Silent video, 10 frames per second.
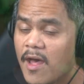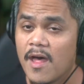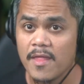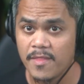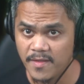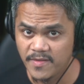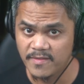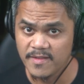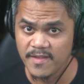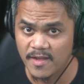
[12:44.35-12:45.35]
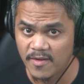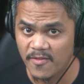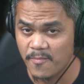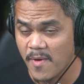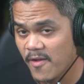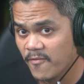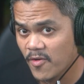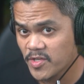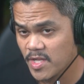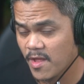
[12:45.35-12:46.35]
This is the sound of my
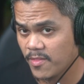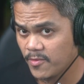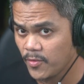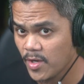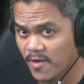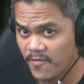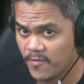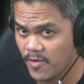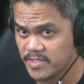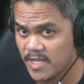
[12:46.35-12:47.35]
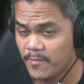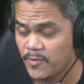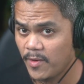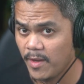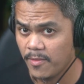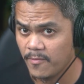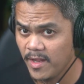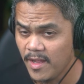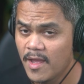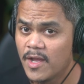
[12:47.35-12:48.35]
voice through the Earthworks M23.